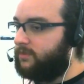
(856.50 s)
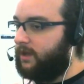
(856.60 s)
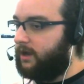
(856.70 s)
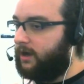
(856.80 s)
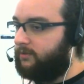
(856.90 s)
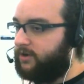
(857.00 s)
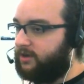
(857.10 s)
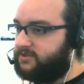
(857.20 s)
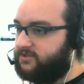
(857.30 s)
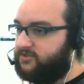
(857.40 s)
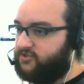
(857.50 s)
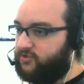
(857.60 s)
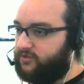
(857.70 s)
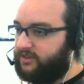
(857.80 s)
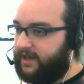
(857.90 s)
we're going to
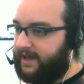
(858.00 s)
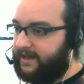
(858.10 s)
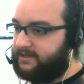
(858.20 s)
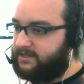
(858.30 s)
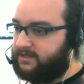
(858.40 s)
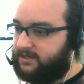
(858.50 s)
do that.